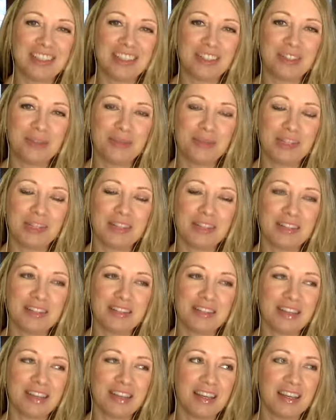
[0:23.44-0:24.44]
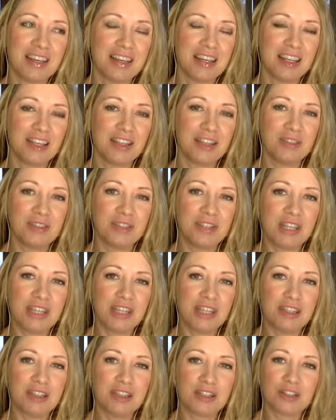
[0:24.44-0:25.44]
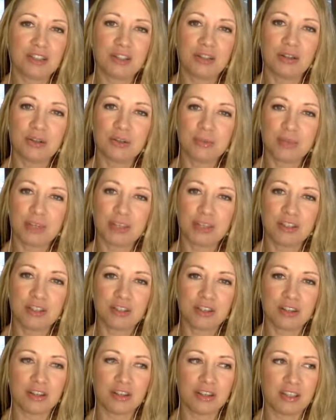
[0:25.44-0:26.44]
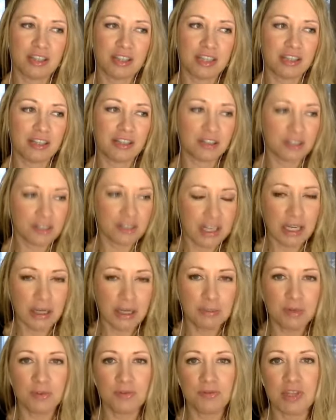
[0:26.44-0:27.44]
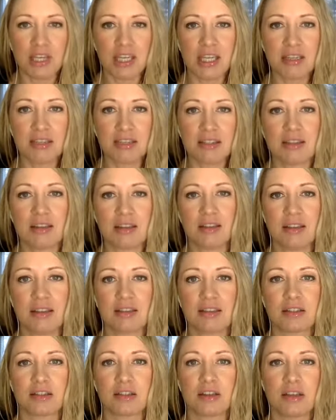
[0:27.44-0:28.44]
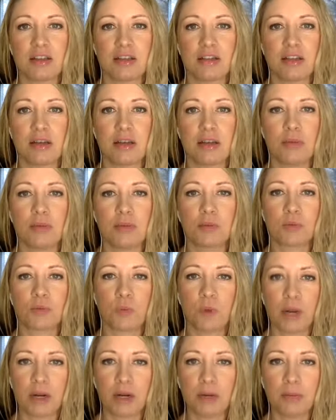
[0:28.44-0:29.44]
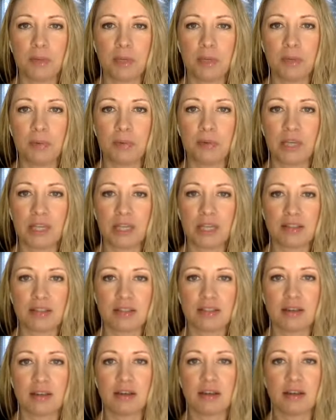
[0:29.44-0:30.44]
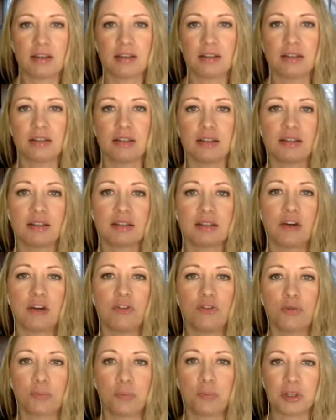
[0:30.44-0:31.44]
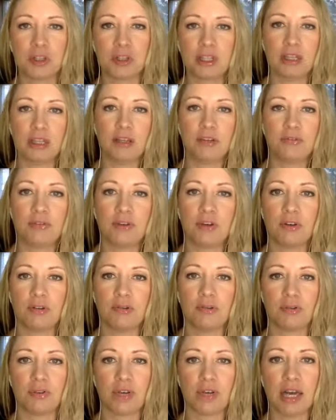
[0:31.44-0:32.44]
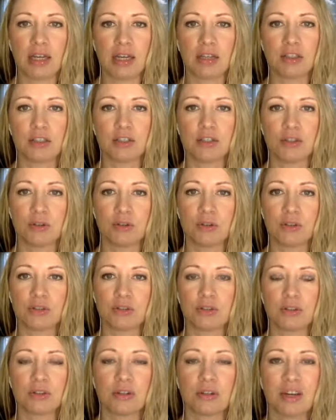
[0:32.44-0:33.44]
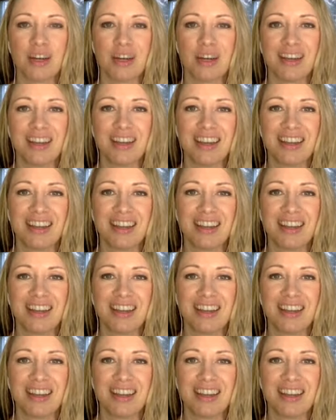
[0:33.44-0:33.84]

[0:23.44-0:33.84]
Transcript: too because you teach so much on the inner game of things and that's a lot of times where people get stuck is in self-belief of I can do this or not